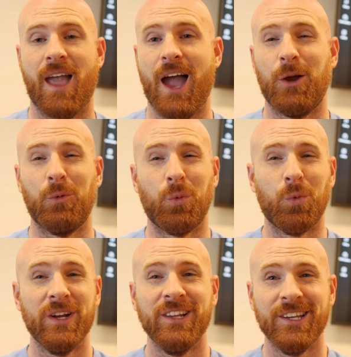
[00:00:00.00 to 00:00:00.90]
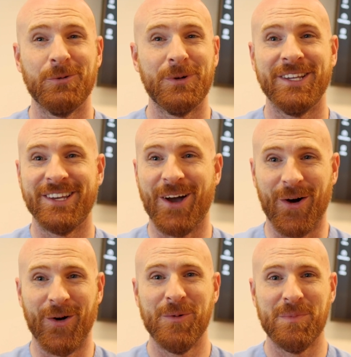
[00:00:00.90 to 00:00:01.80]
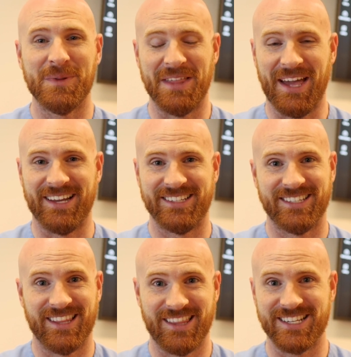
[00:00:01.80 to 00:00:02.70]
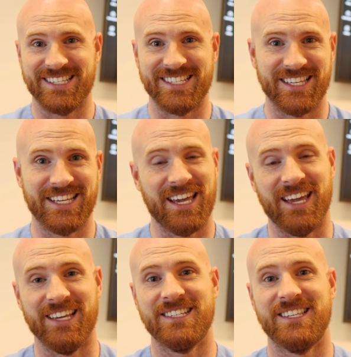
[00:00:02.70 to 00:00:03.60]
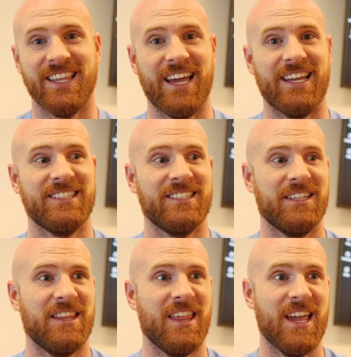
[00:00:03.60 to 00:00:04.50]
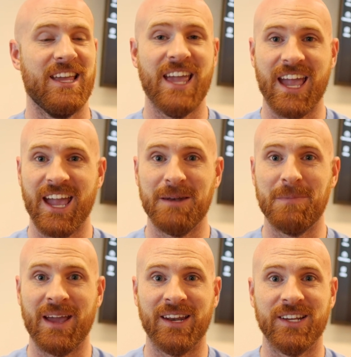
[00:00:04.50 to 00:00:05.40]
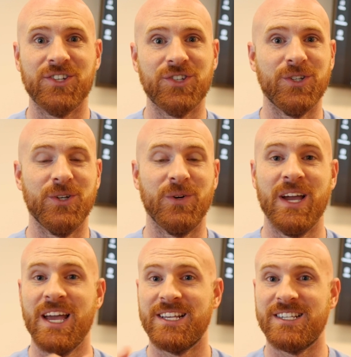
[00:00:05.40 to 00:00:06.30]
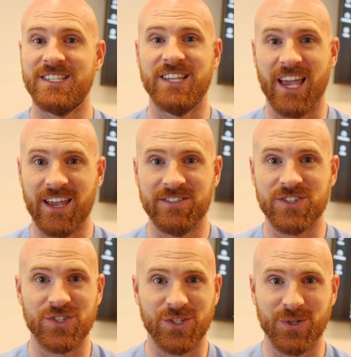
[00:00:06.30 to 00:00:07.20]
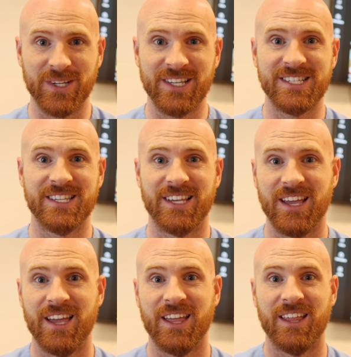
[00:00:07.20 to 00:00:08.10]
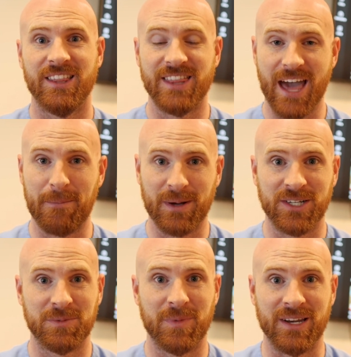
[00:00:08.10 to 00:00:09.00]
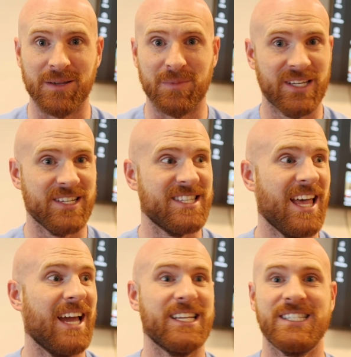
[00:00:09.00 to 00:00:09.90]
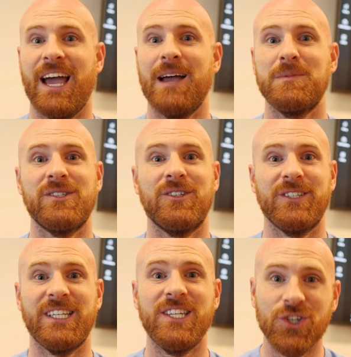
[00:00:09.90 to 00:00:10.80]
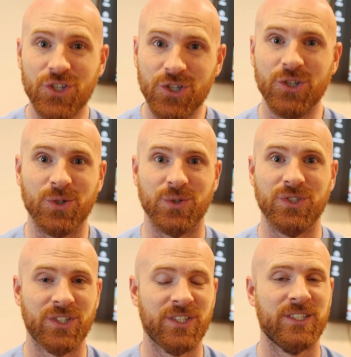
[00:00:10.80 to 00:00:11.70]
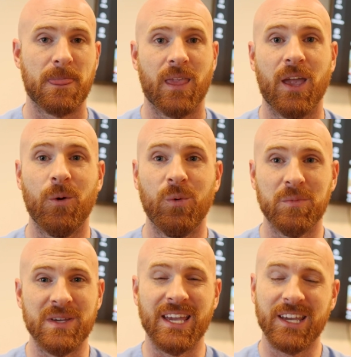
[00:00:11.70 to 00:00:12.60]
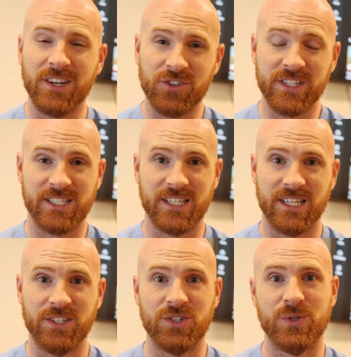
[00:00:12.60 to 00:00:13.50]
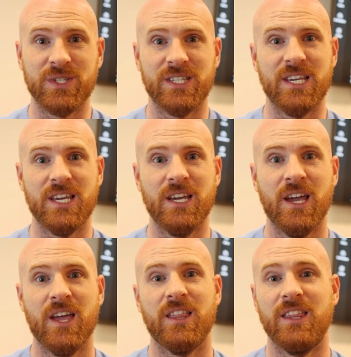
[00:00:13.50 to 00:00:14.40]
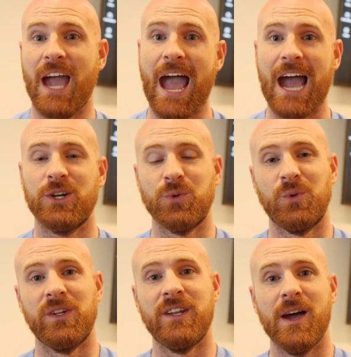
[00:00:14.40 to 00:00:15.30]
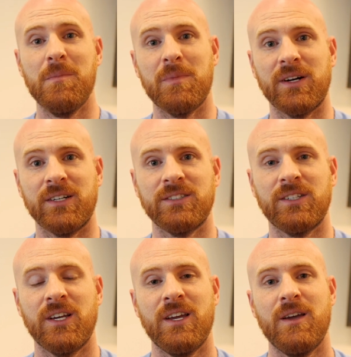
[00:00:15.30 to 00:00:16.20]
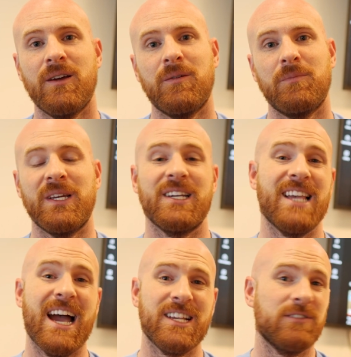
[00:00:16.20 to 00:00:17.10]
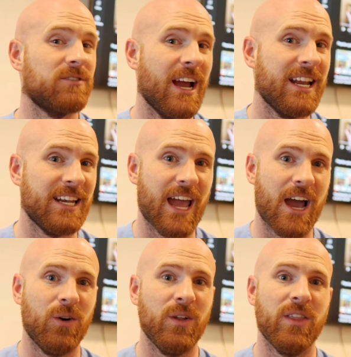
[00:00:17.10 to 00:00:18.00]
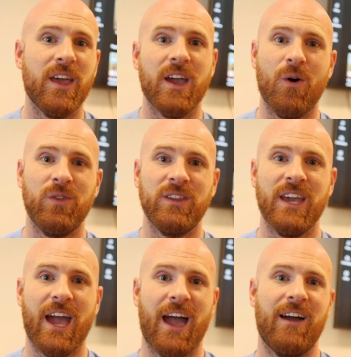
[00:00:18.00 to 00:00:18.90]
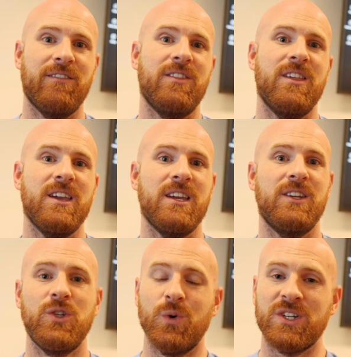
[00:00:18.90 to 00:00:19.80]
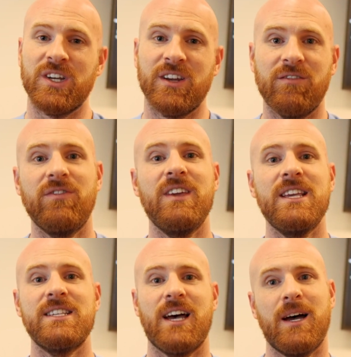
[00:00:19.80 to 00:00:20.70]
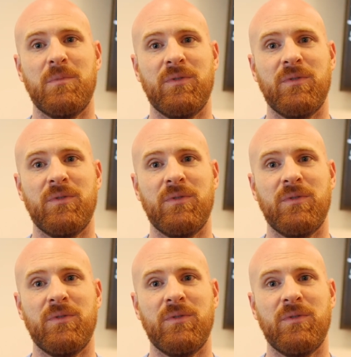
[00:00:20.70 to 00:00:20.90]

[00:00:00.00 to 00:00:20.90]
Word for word: I really hope that this is the case, that they can manage to save students that much money, because that is absolutely huge. It will be interesting to see the actual numbers, because as of right now, they only have the tuition and fees up